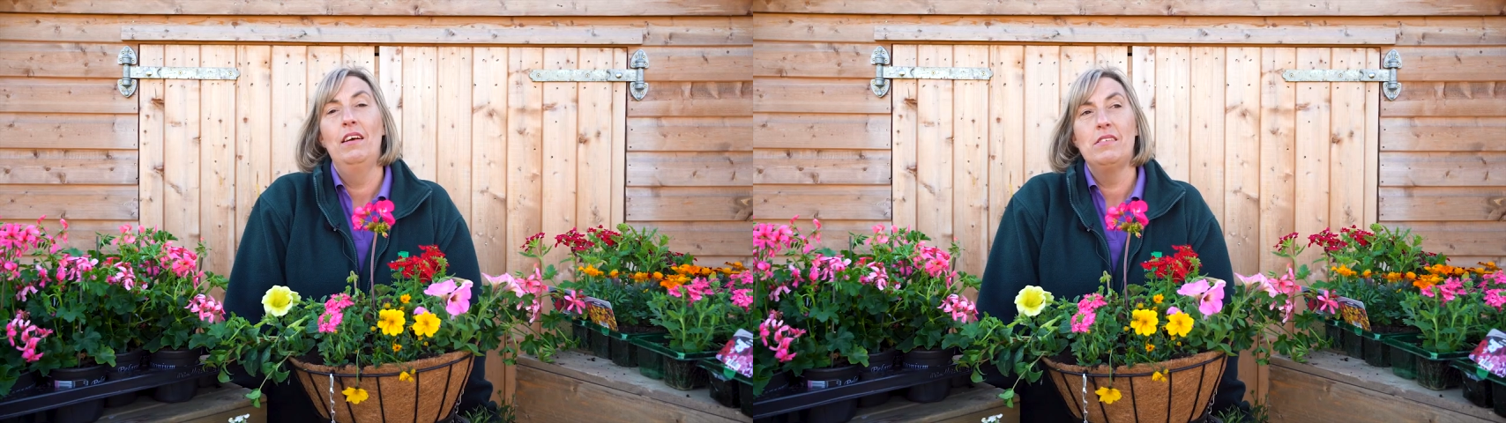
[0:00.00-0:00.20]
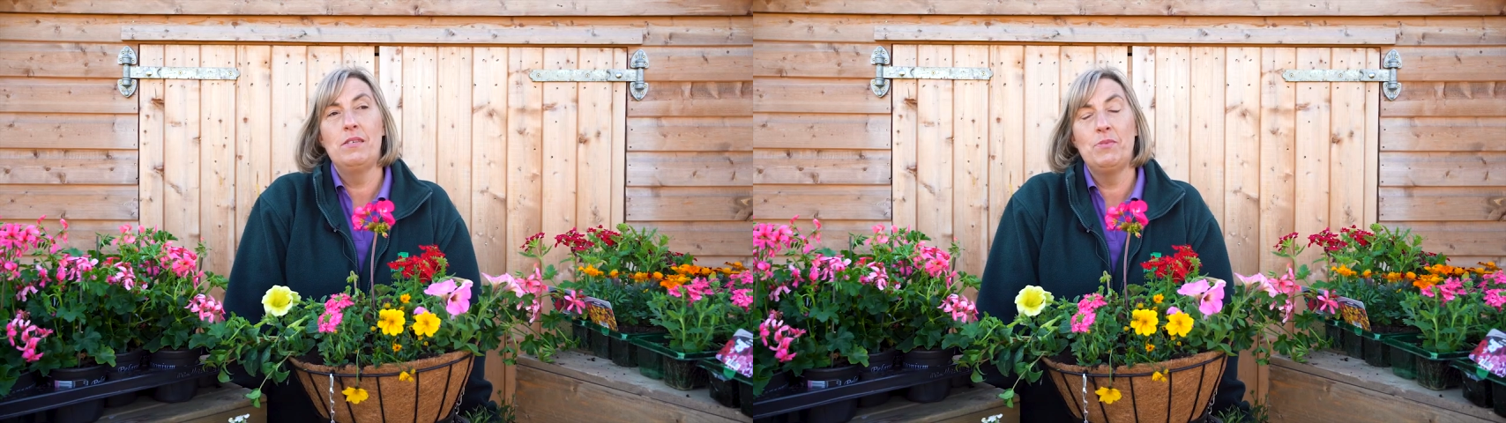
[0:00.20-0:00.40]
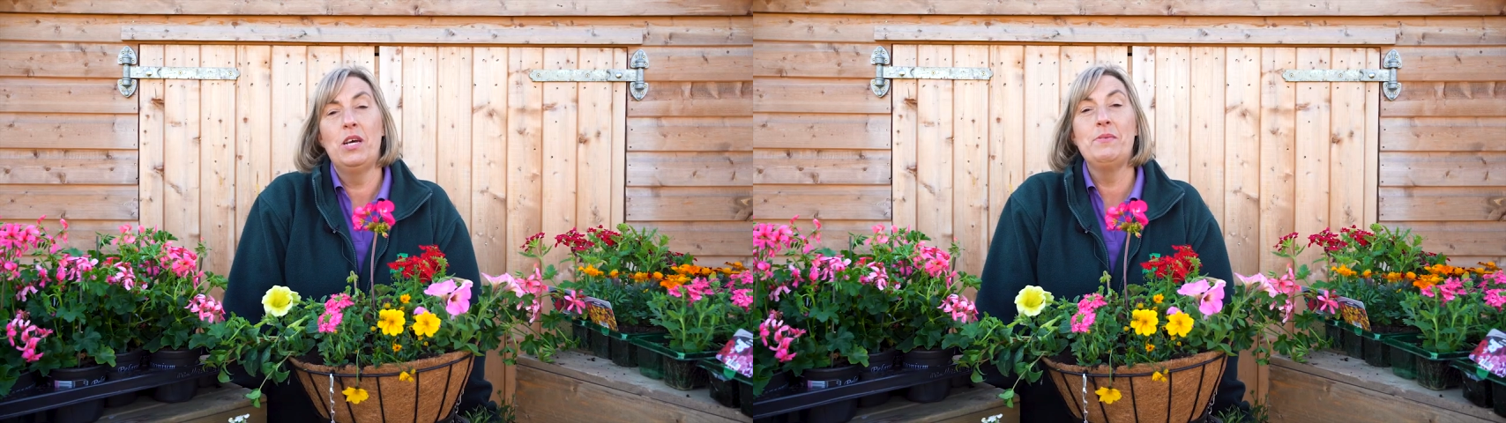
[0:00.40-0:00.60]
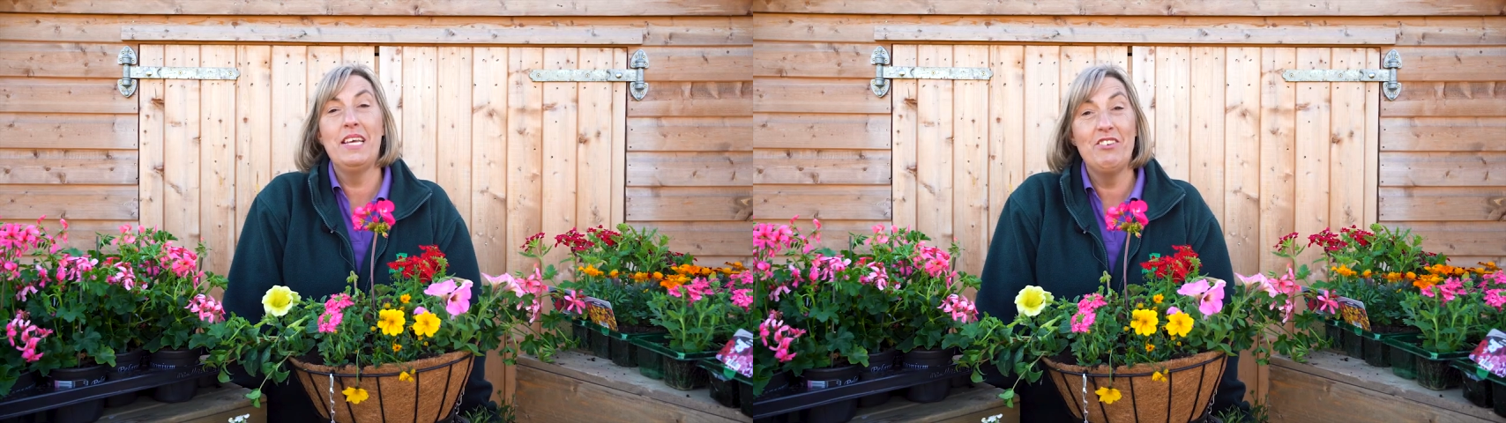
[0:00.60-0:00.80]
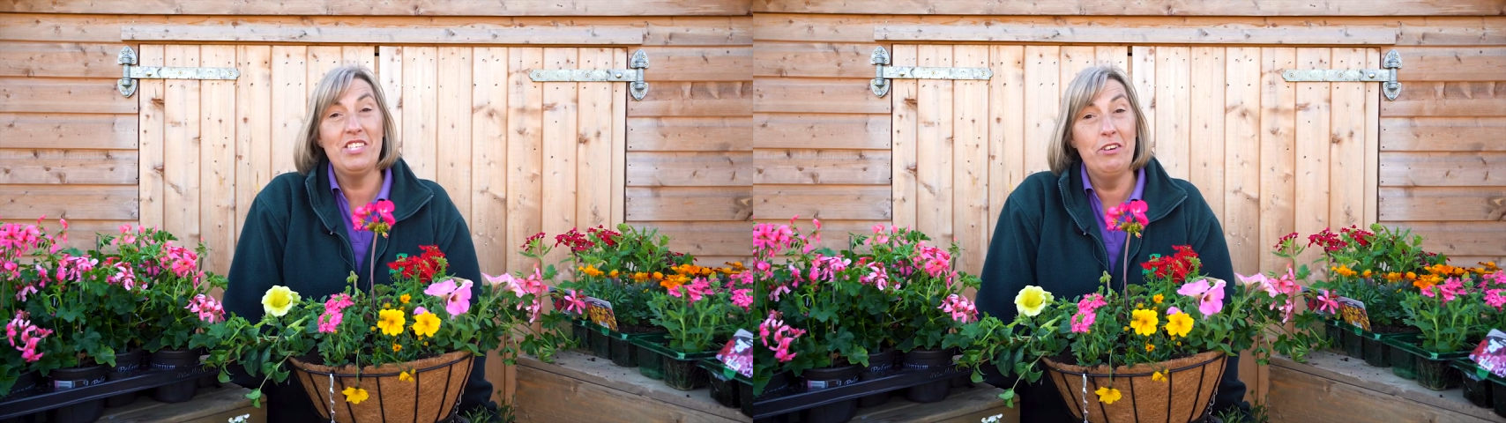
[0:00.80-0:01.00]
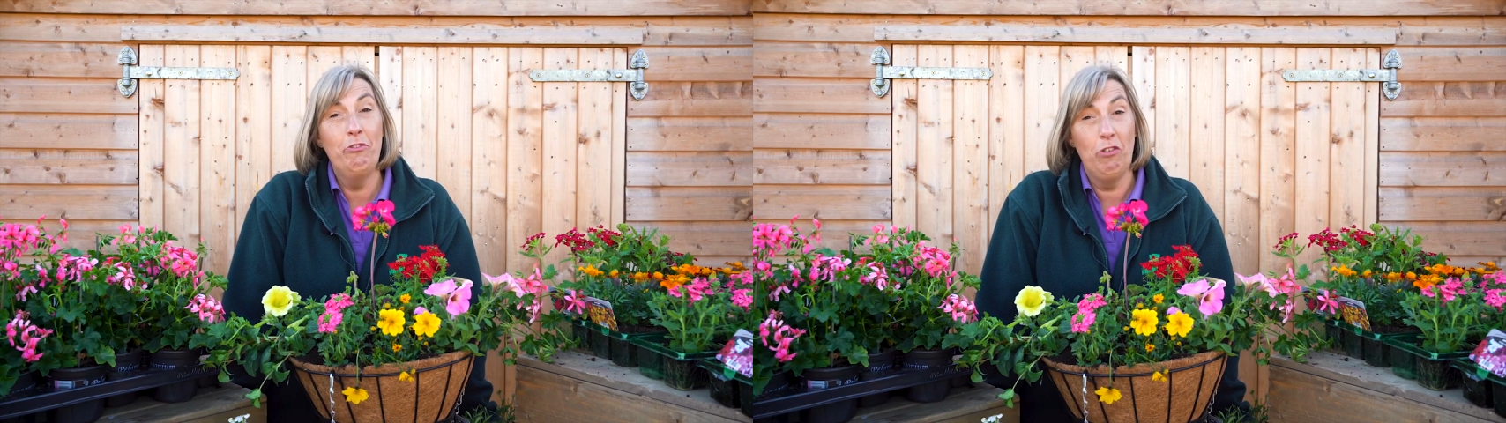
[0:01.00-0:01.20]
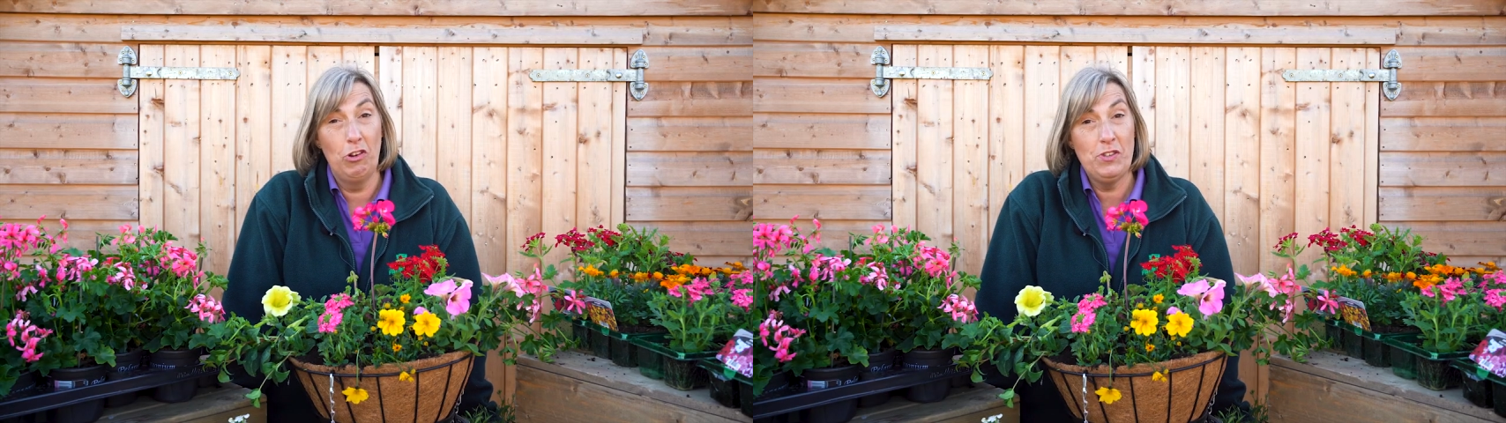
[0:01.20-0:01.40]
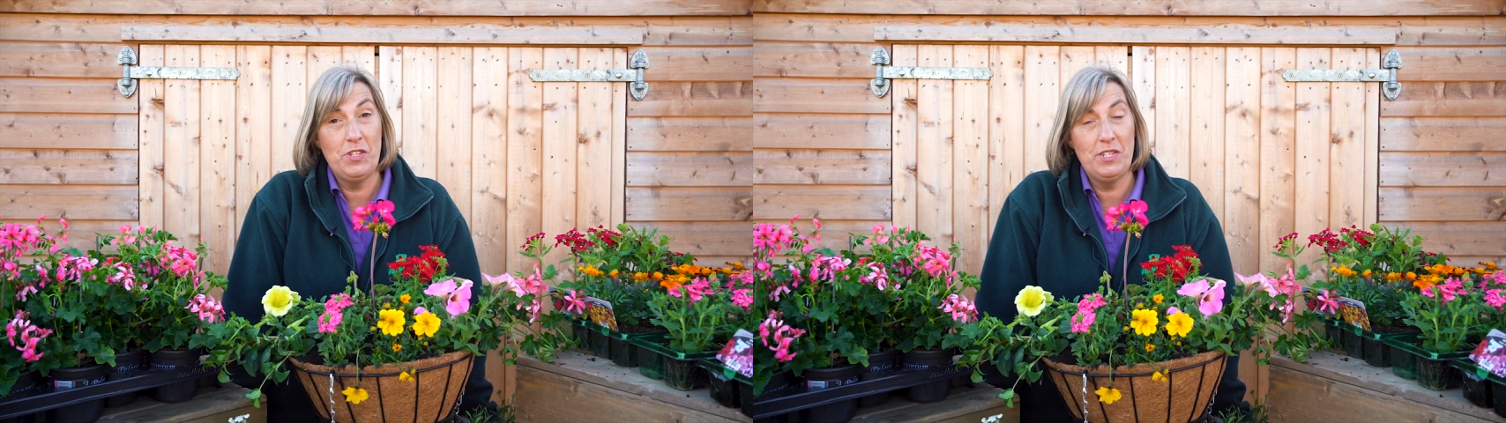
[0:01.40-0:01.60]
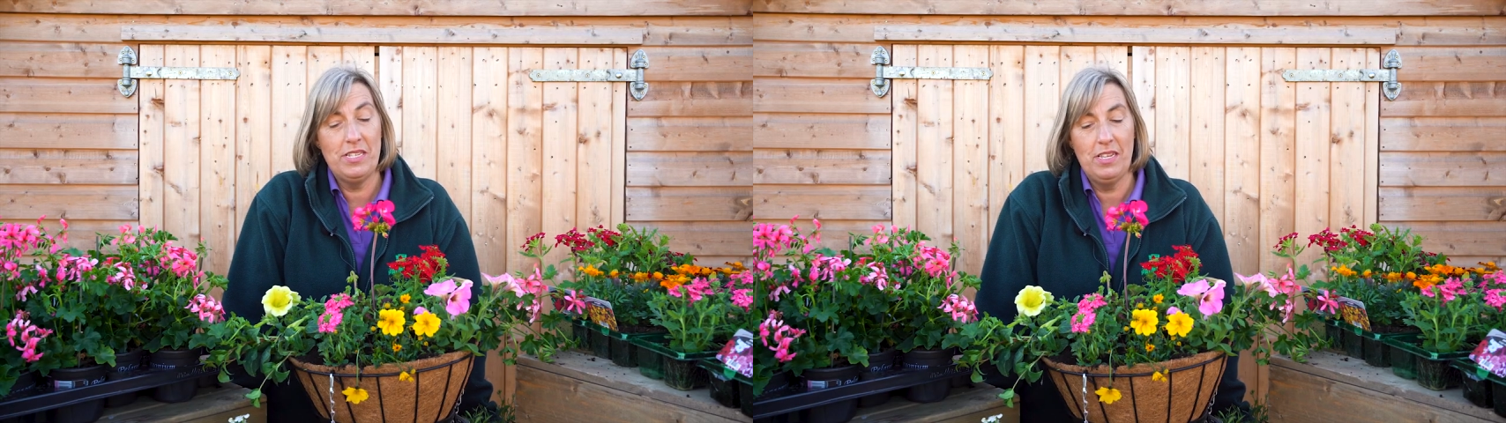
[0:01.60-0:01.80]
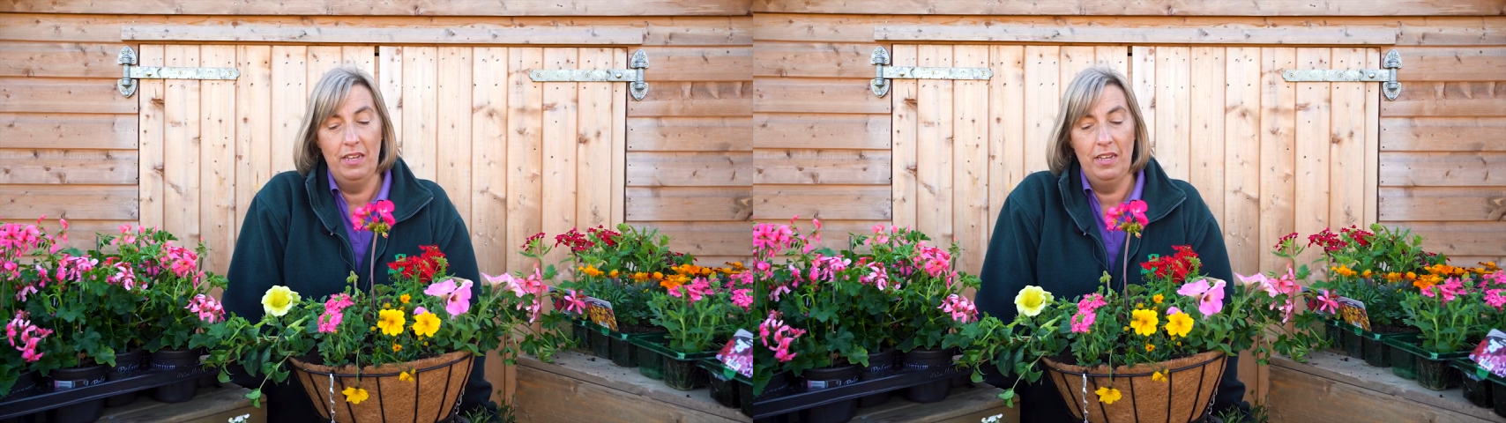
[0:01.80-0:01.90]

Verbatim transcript: sometimes there are still frosts.